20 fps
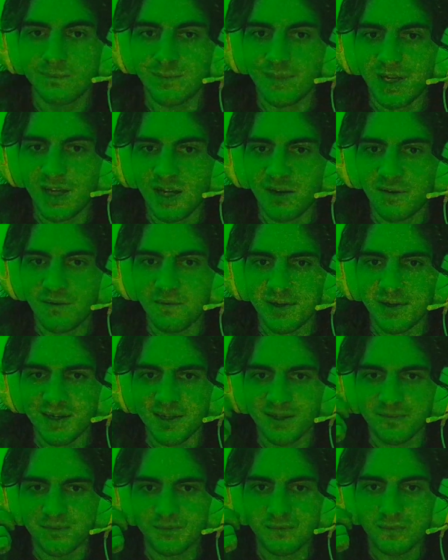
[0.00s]
Hey everybody,
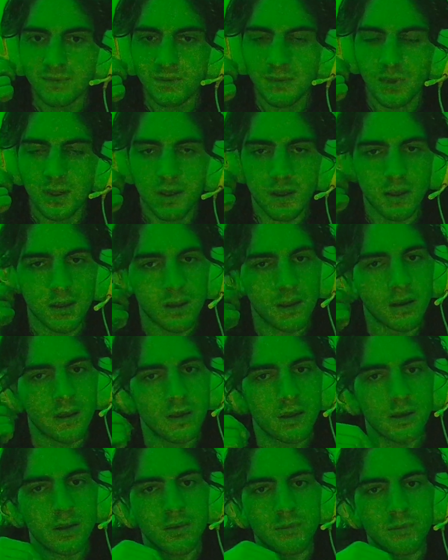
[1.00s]

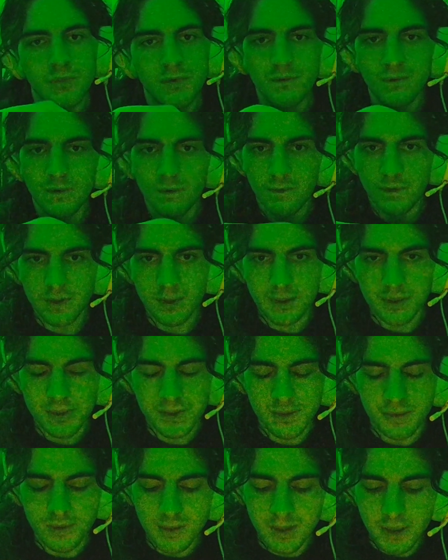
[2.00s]
movie reviewing
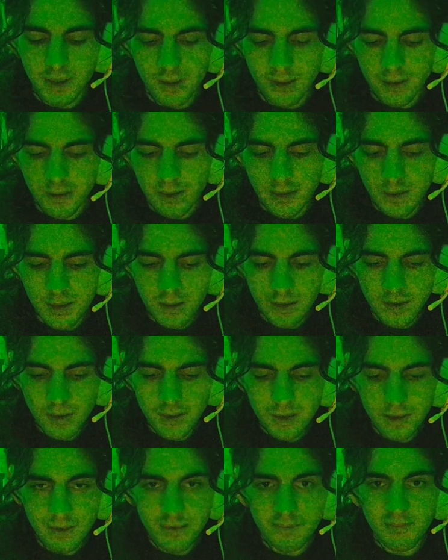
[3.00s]
store here,
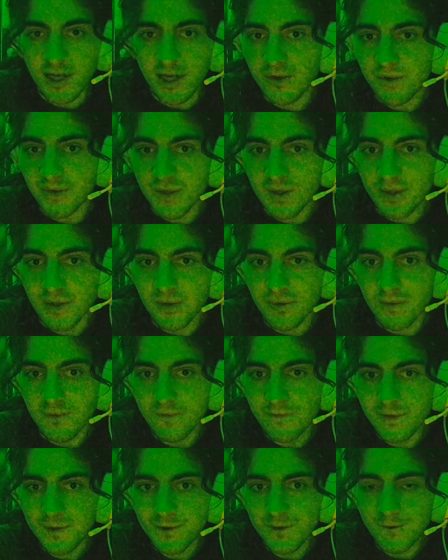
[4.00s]
and back with another
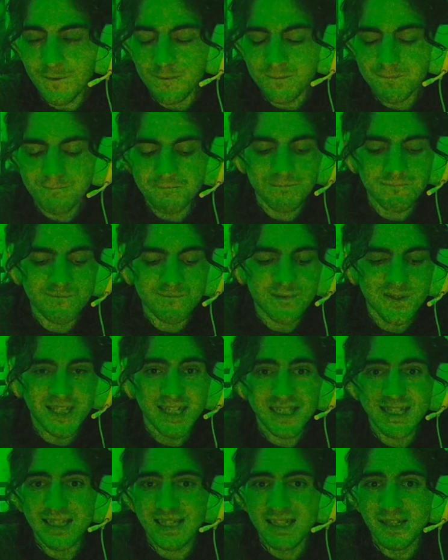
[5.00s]
review.
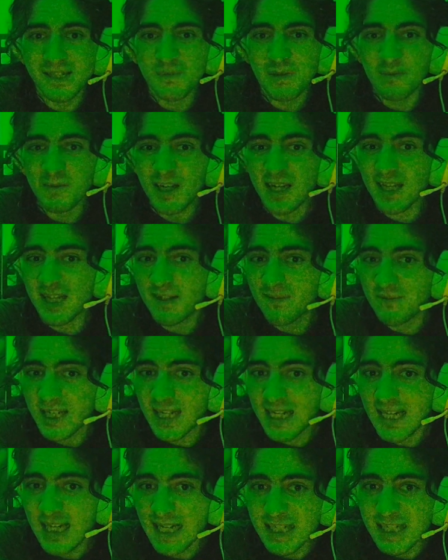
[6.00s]
It's been about 11
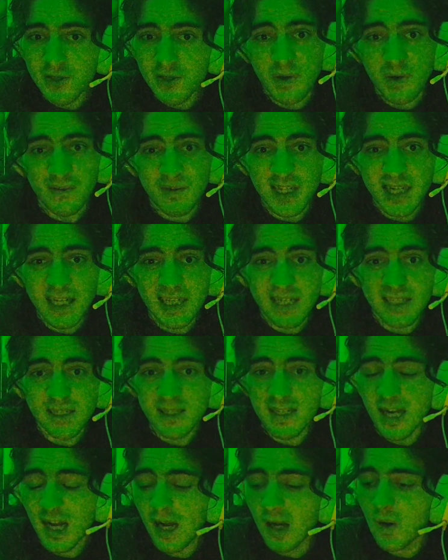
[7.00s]
days, 12 days
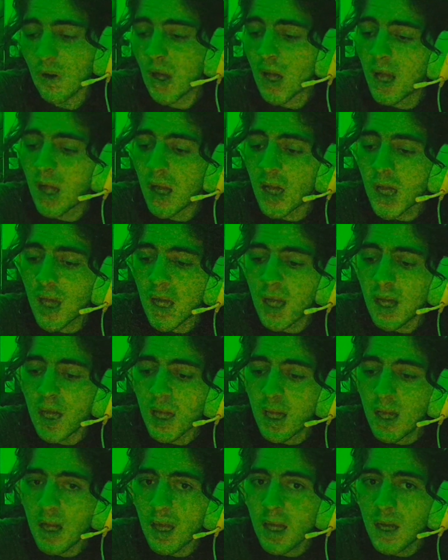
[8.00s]
now.
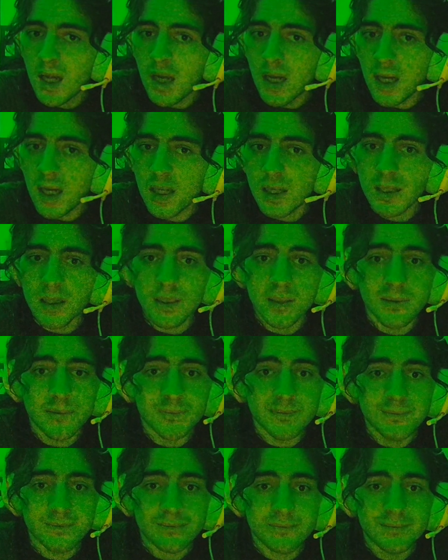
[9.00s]

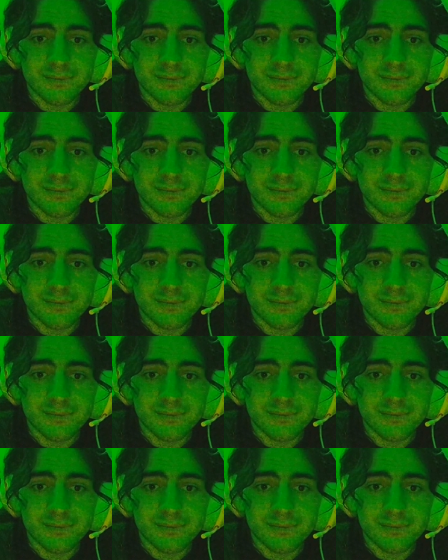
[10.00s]
Um,